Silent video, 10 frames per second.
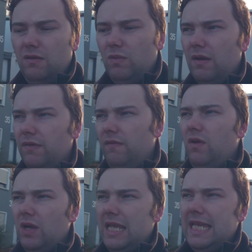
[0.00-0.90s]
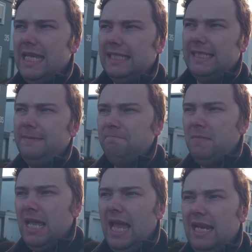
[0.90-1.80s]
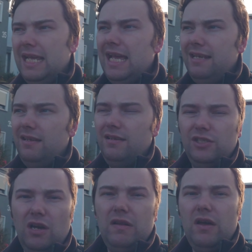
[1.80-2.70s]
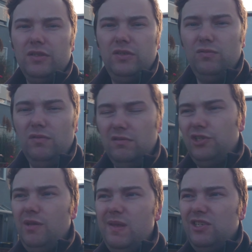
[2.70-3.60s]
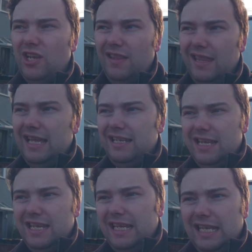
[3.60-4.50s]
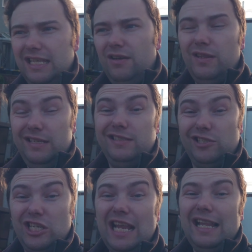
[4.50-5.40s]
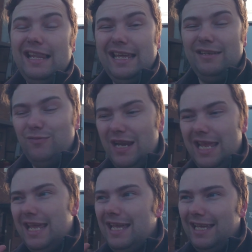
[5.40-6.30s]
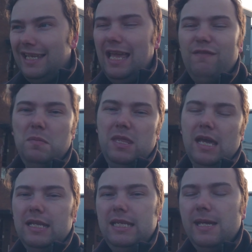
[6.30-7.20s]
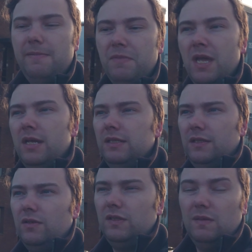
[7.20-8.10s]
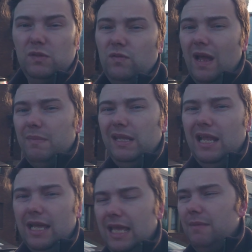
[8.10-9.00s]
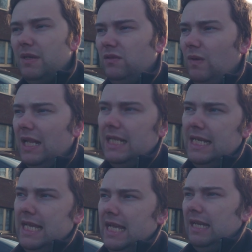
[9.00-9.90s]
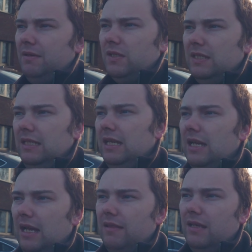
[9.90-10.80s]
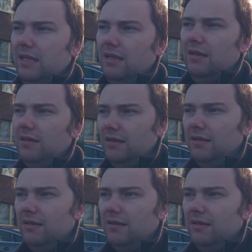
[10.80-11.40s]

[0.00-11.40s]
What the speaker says: one of the vlogging kits? And again, shout out to Shibi-chan, or his channel, that really gave me the idea. So subscribe and like him as well, because he, I think,